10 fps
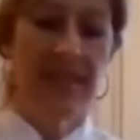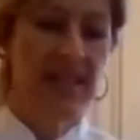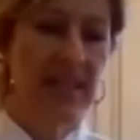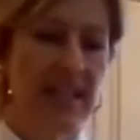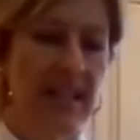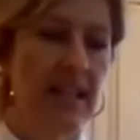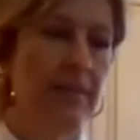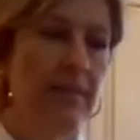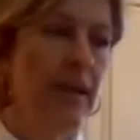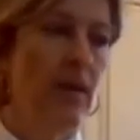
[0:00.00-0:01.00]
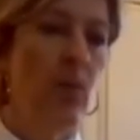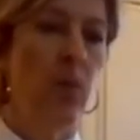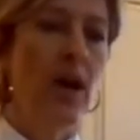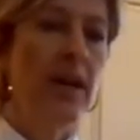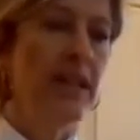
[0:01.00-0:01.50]
today.
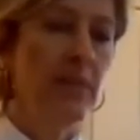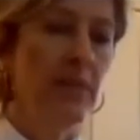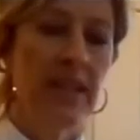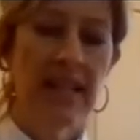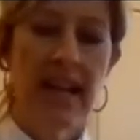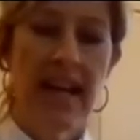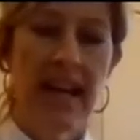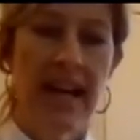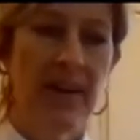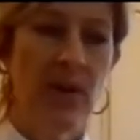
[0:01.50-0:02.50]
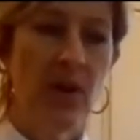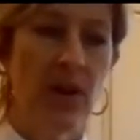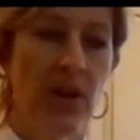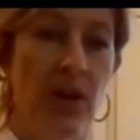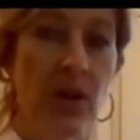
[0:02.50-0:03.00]
One is we could add our
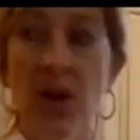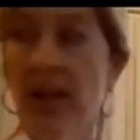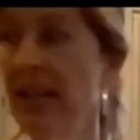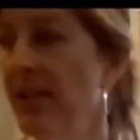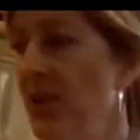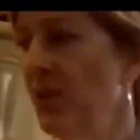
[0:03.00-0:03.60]
garlic to